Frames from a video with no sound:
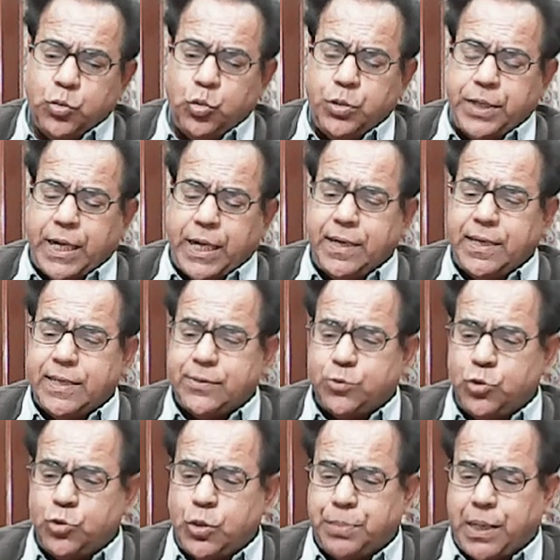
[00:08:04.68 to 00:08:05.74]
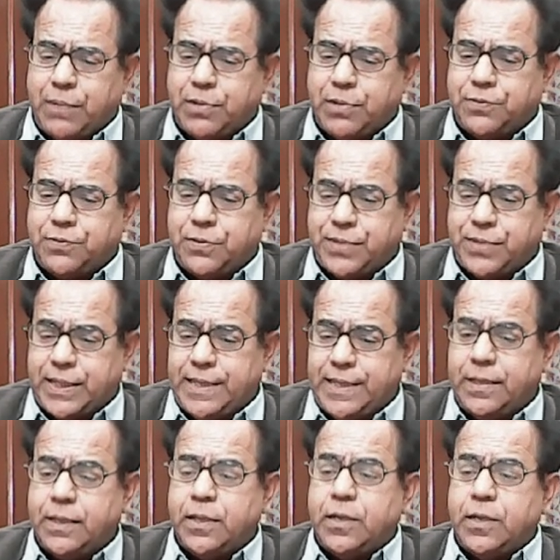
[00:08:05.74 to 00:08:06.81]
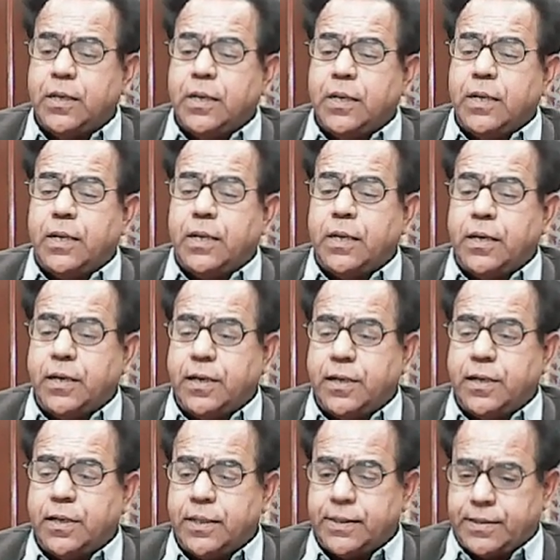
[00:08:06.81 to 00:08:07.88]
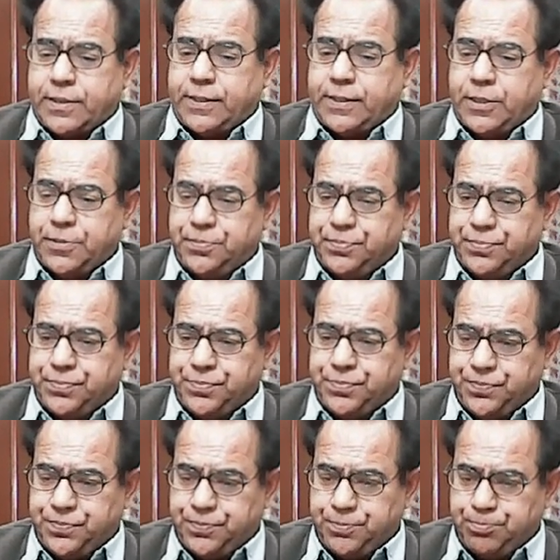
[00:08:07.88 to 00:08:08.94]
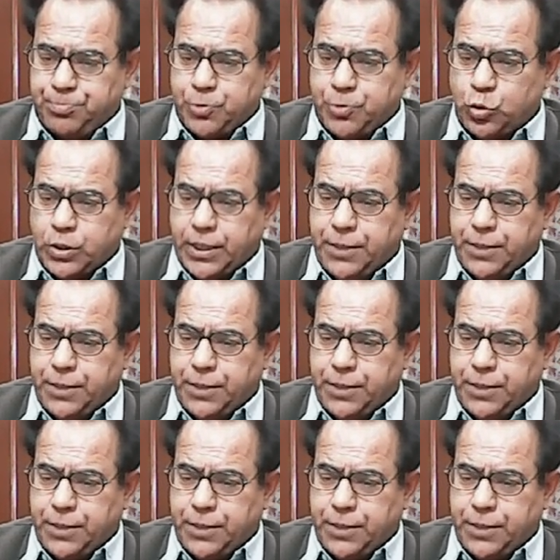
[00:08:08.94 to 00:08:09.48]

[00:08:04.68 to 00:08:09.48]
10 raised to the power 15 hertz. Okay,